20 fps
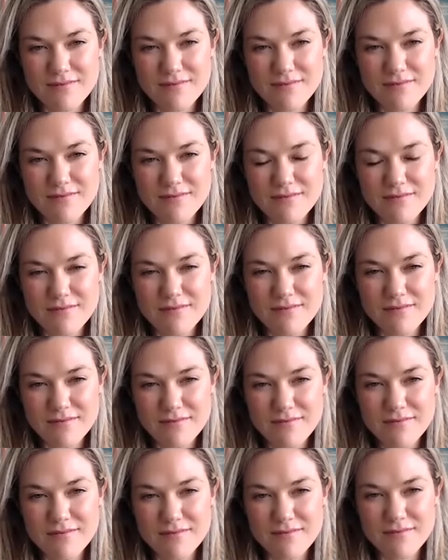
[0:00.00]

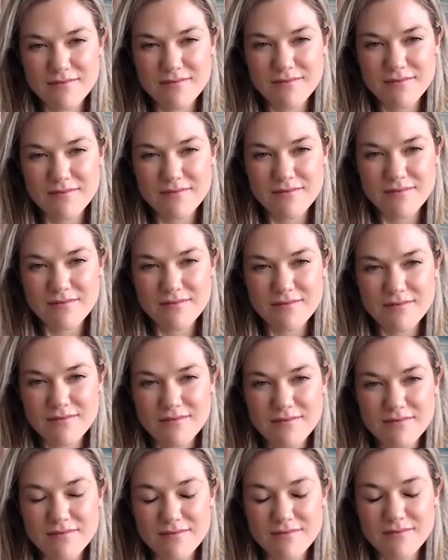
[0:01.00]

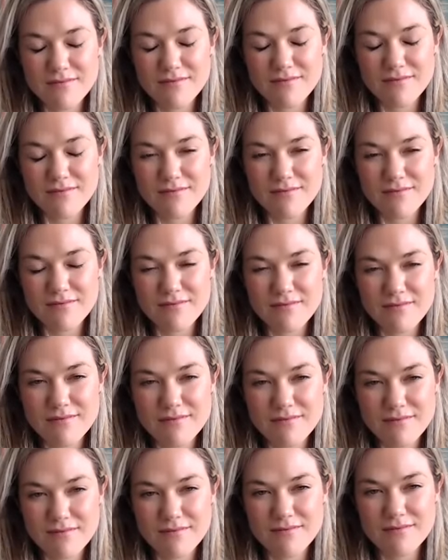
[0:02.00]

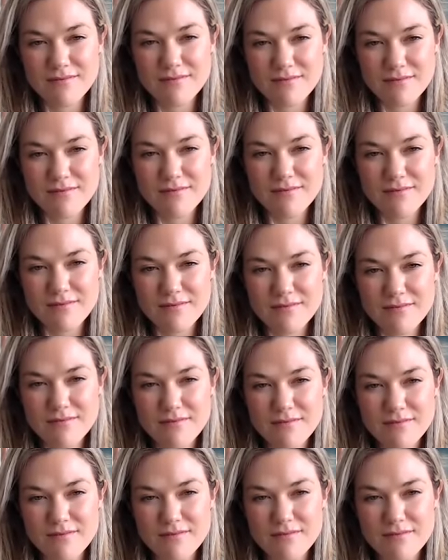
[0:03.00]

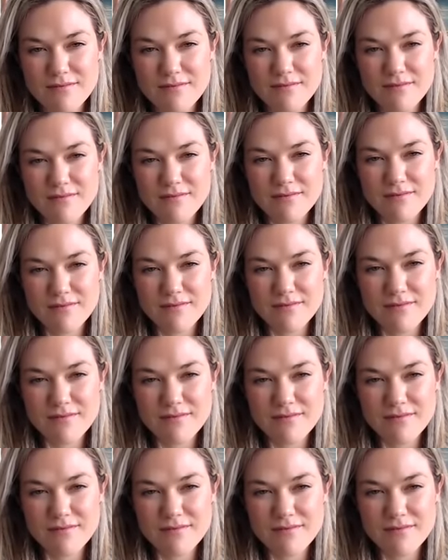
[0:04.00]
No words are spoken by the person on screen.